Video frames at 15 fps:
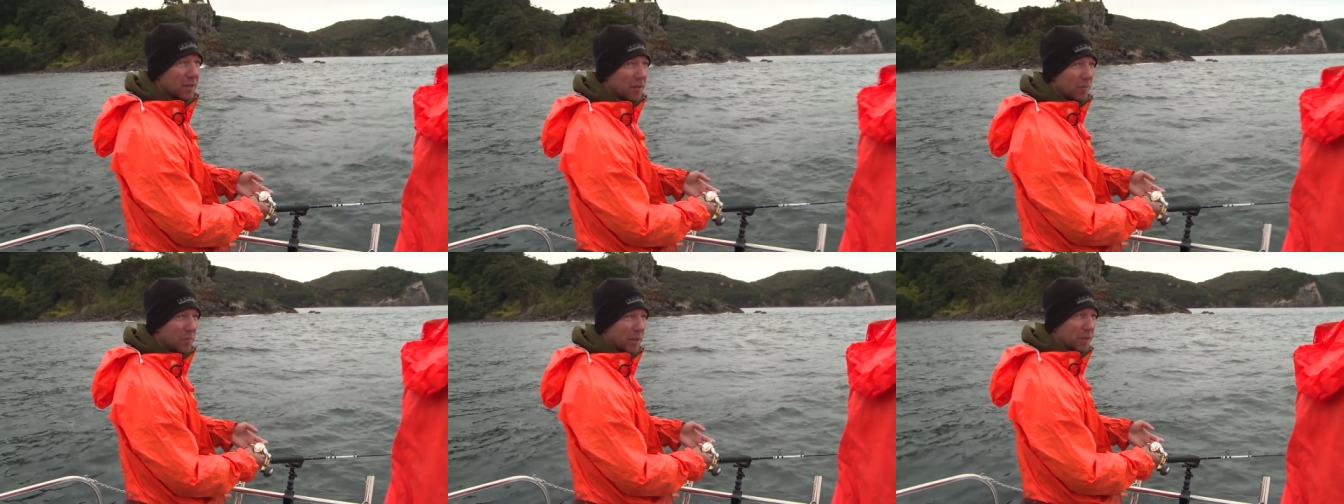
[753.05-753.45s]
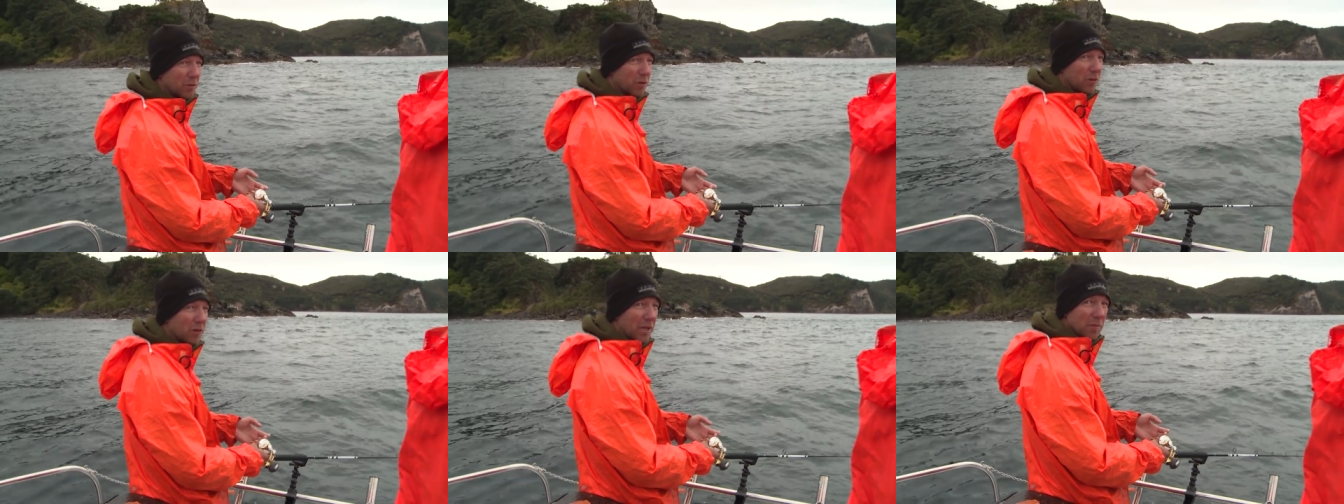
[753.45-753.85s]
The big
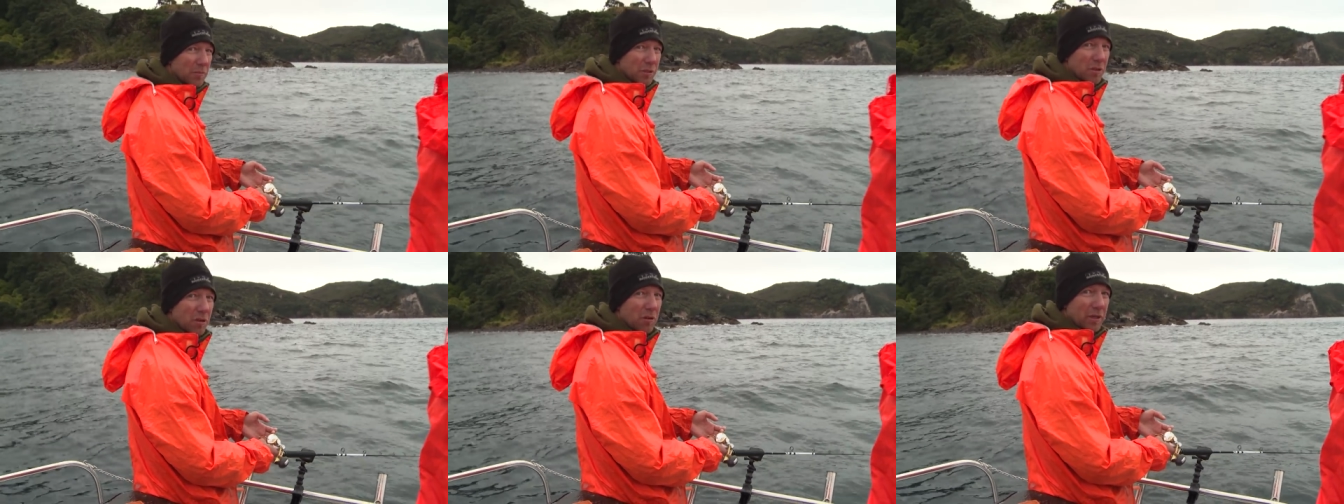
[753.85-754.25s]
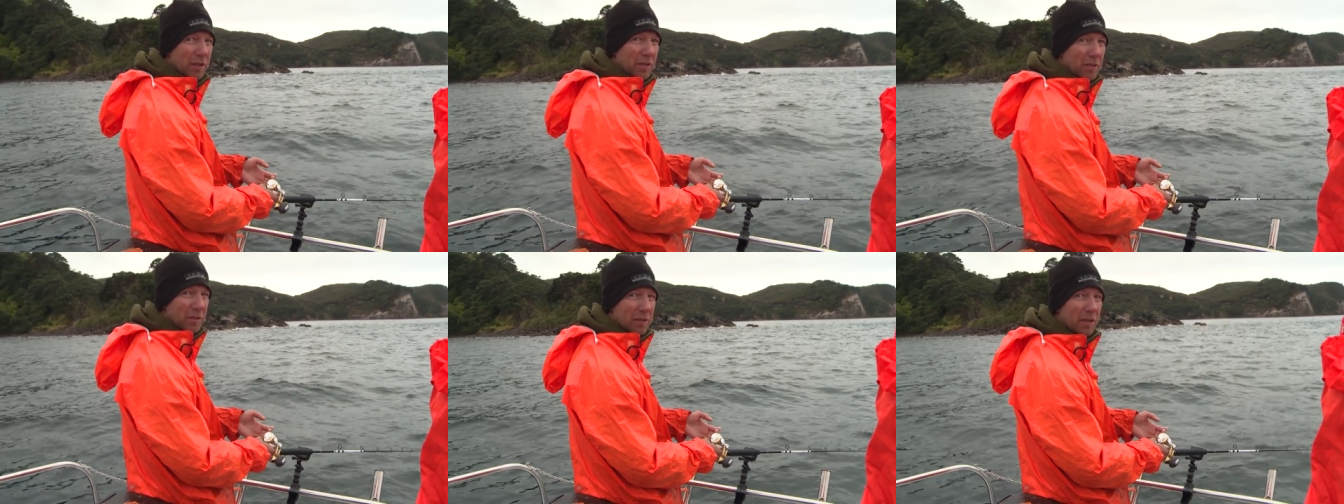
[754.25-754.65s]
dog comes along
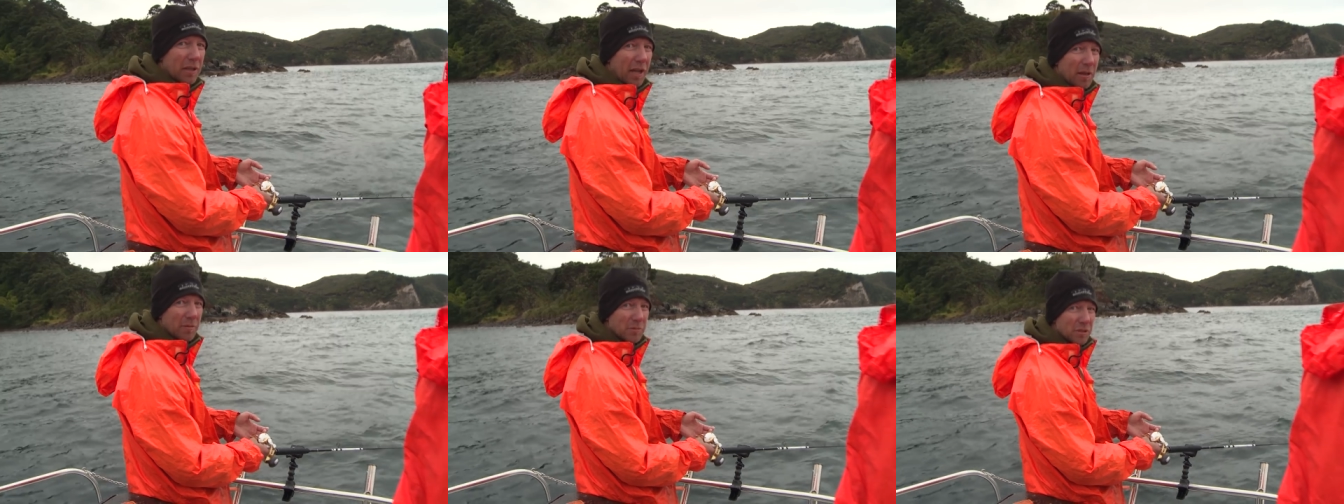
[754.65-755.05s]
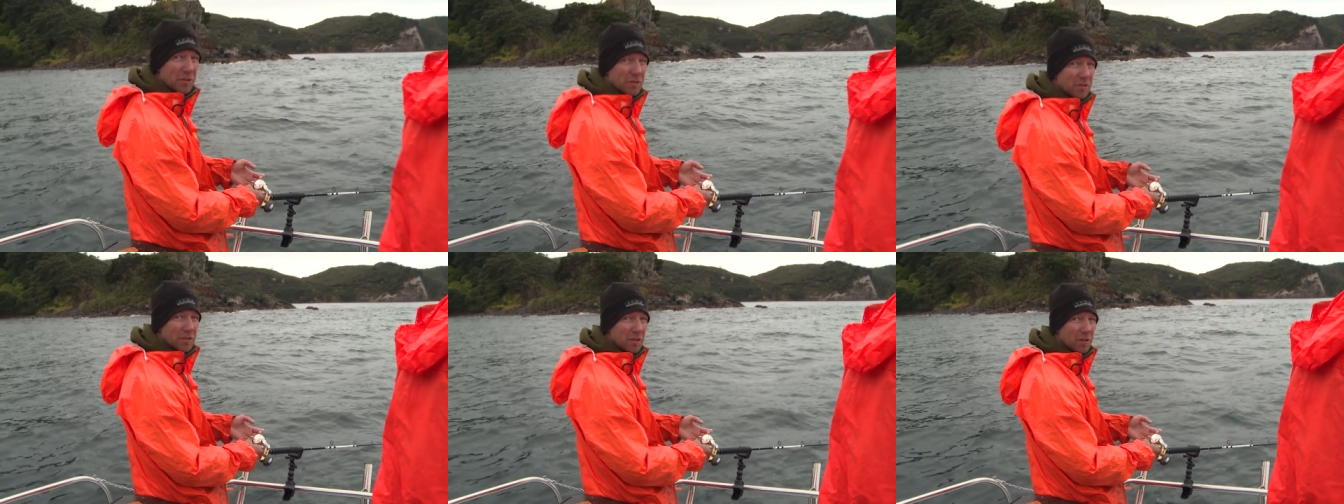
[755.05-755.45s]
and claims
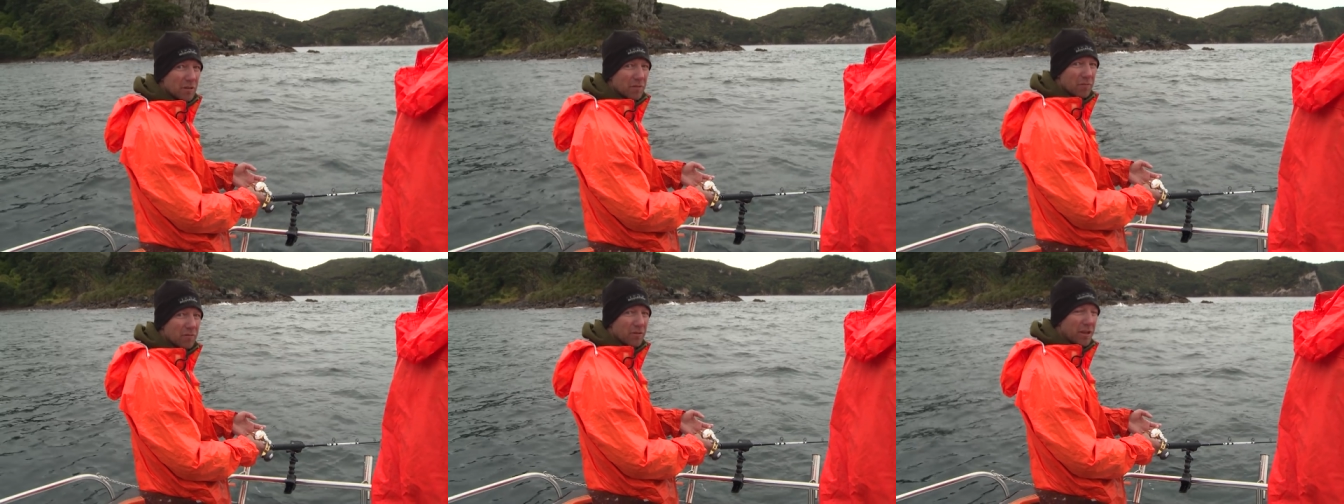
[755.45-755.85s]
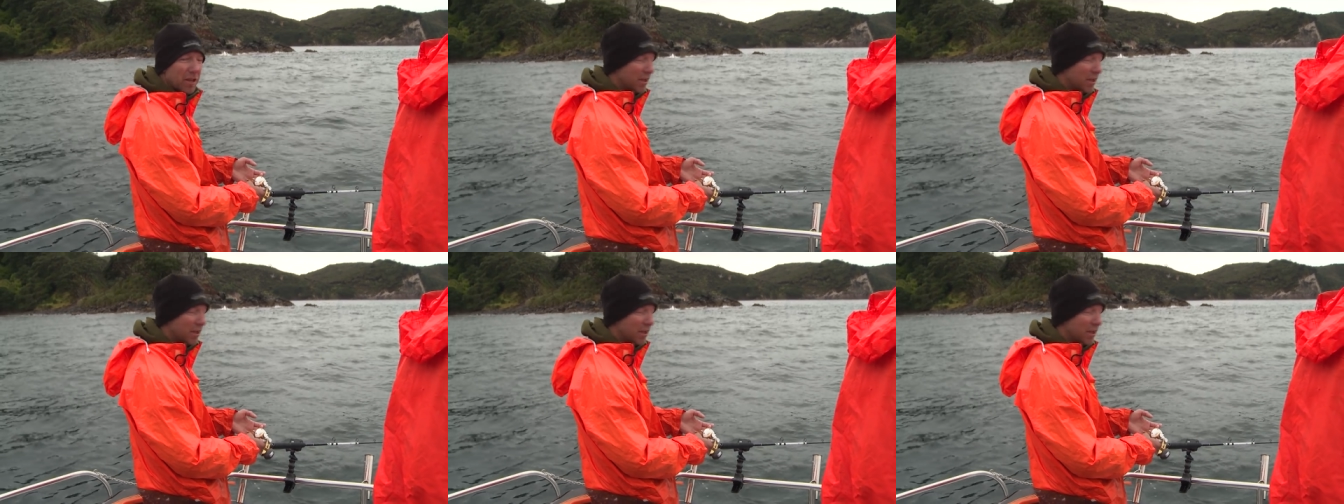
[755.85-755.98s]
his feed.